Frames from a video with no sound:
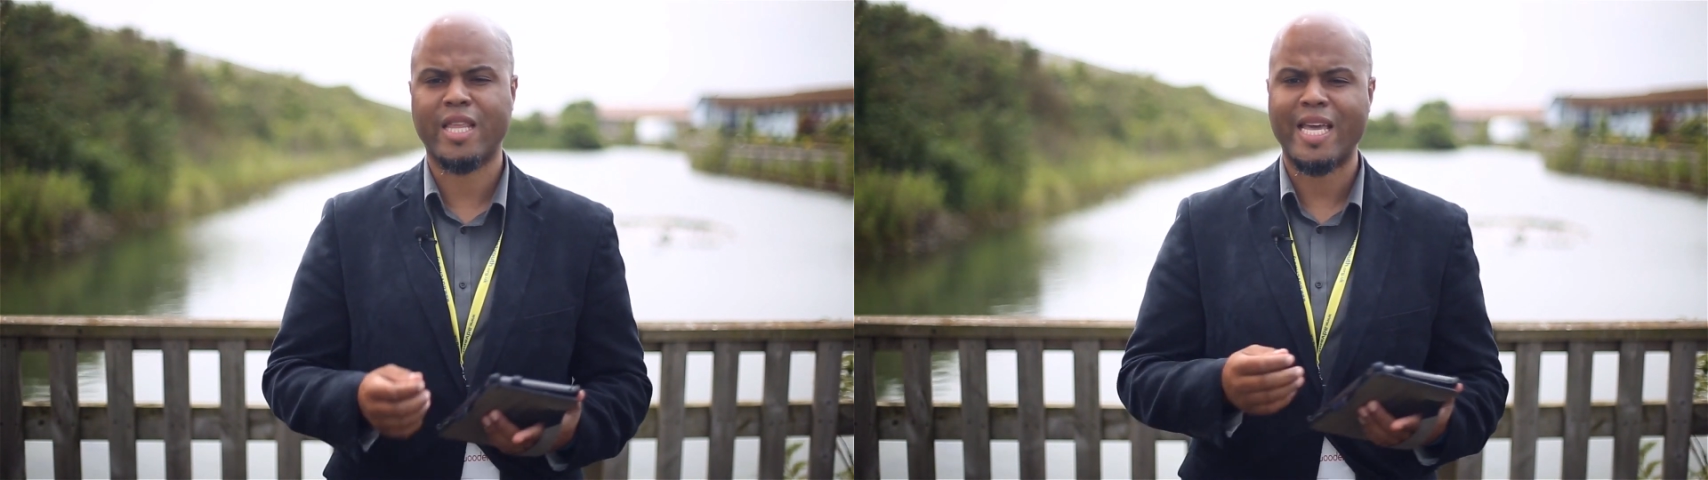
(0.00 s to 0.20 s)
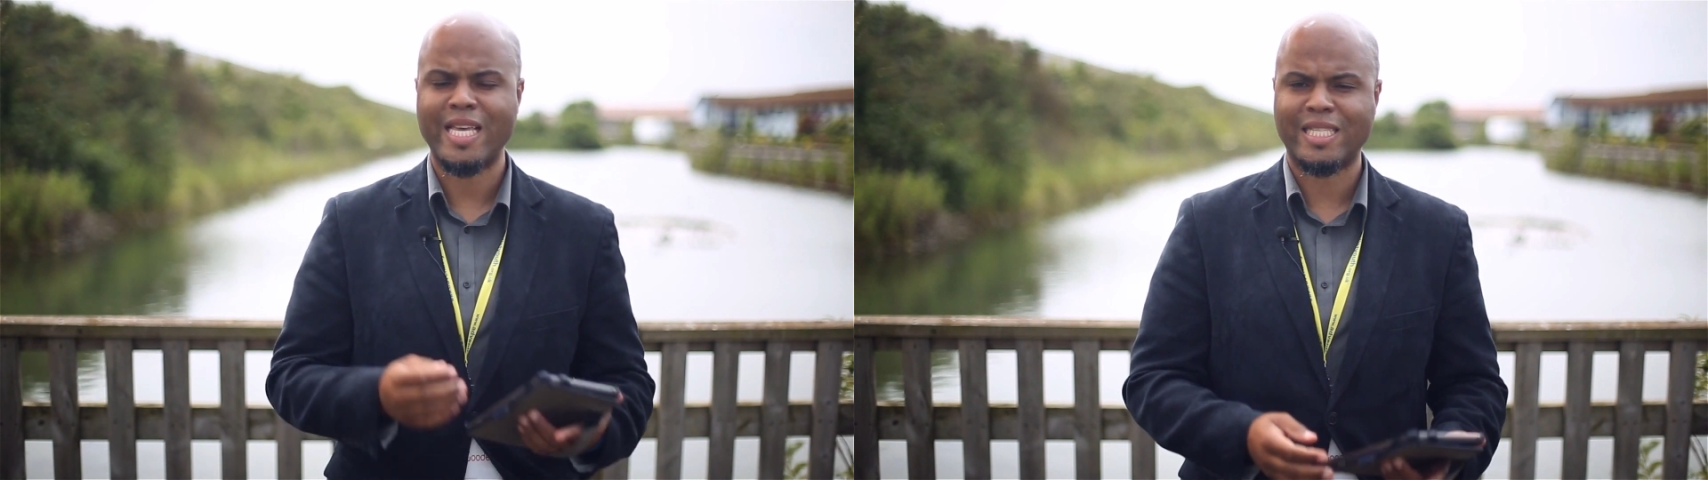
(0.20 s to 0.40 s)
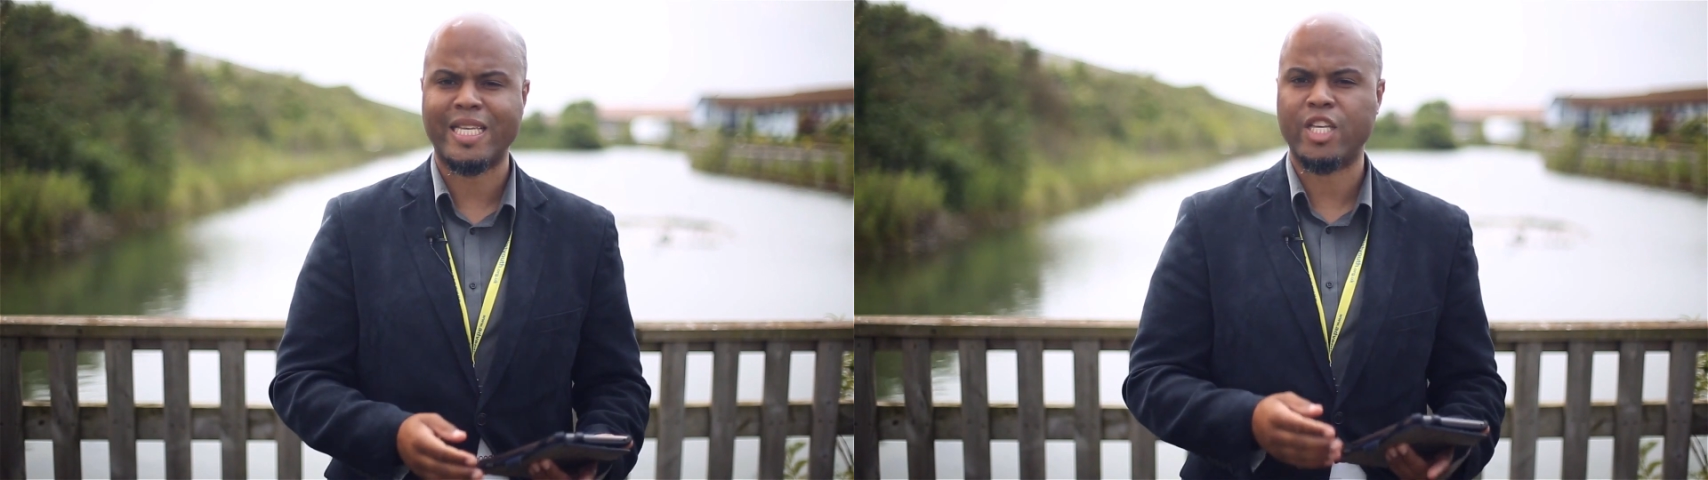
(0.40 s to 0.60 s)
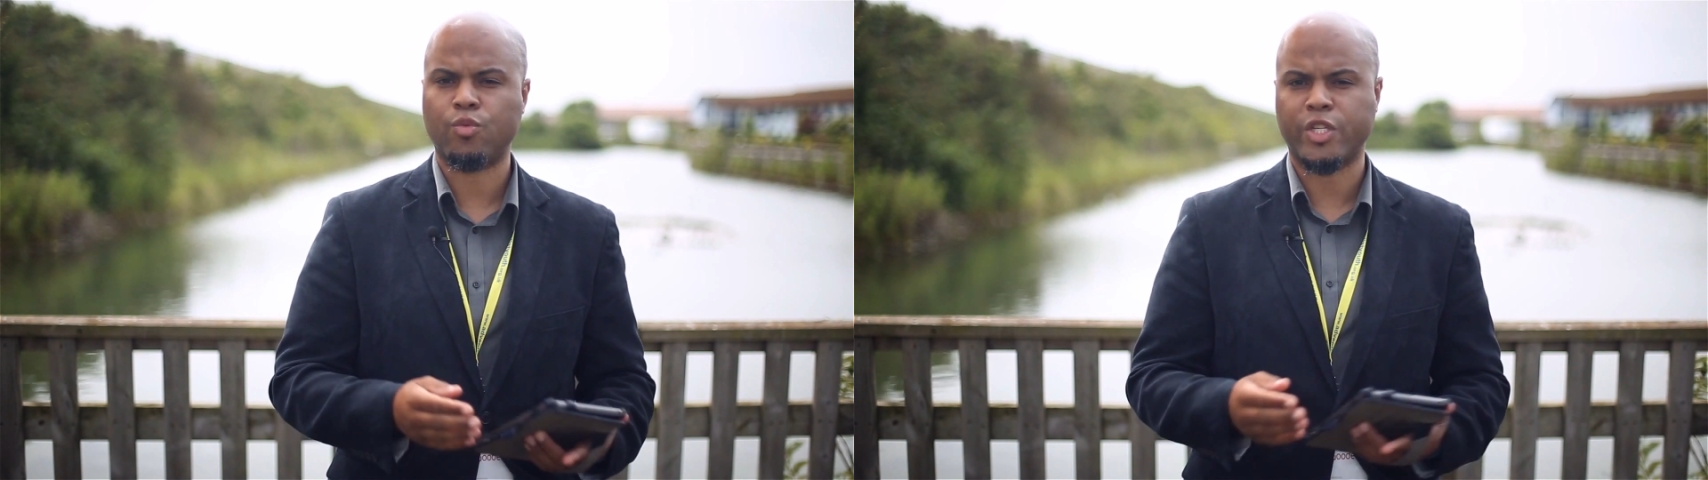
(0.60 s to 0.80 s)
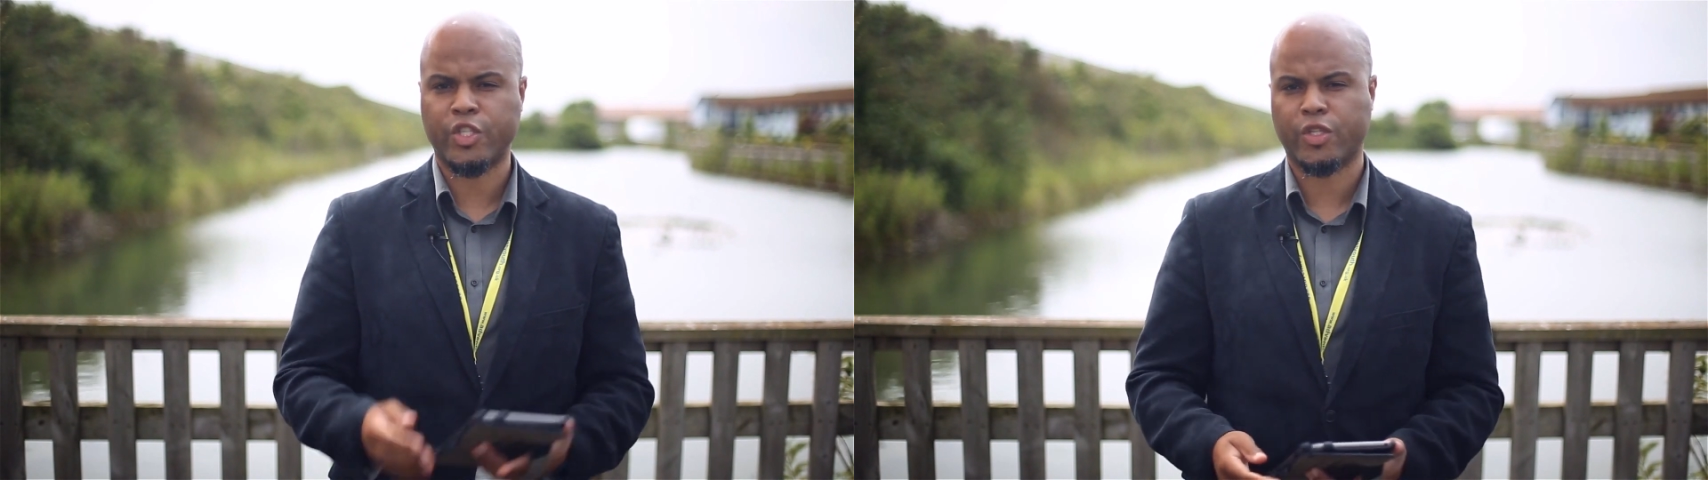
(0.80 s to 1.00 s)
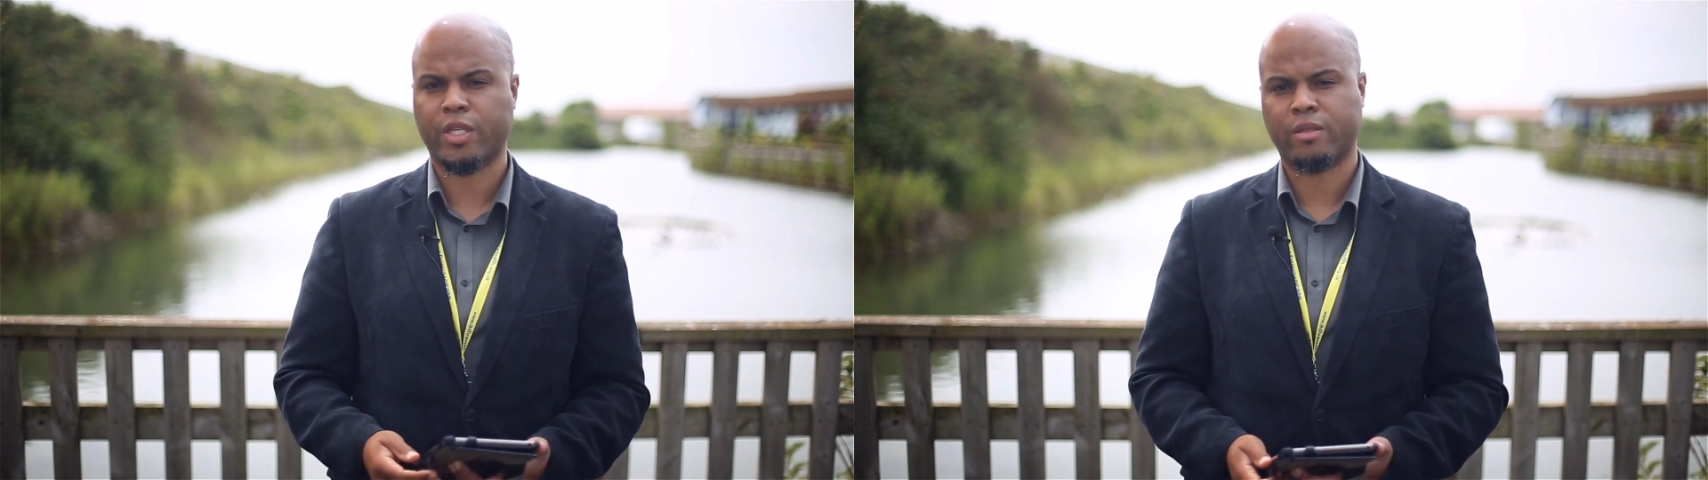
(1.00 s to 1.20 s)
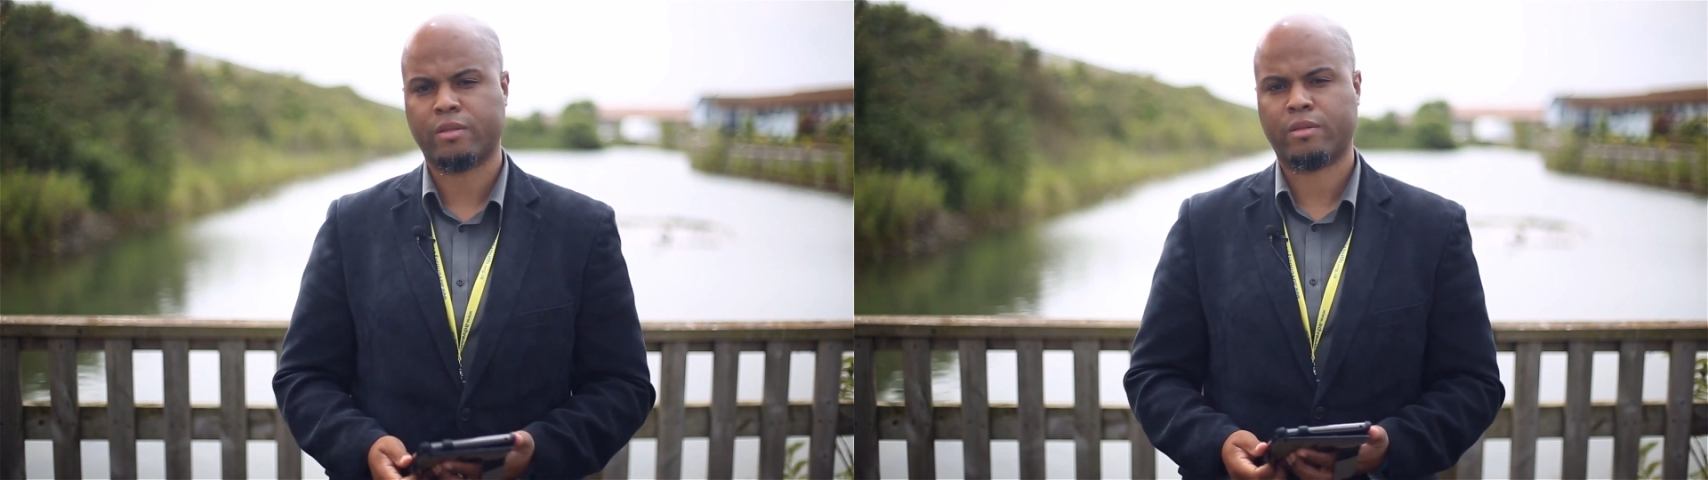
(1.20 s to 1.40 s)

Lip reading: that he says we shouldn't.